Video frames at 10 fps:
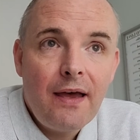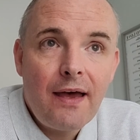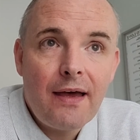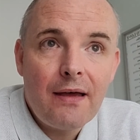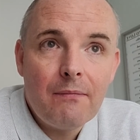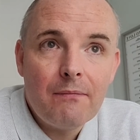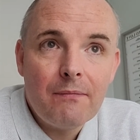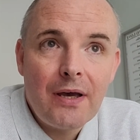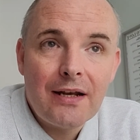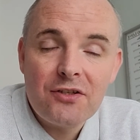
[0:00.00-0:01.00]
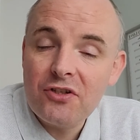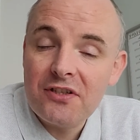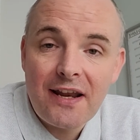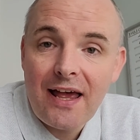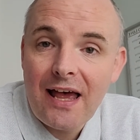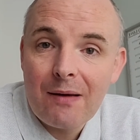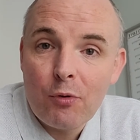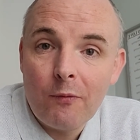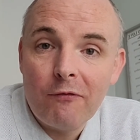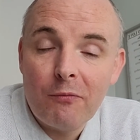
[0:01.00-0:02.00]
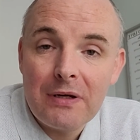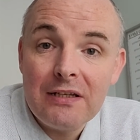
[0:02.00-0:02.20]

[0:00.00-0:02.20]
And it's just an aha moment for me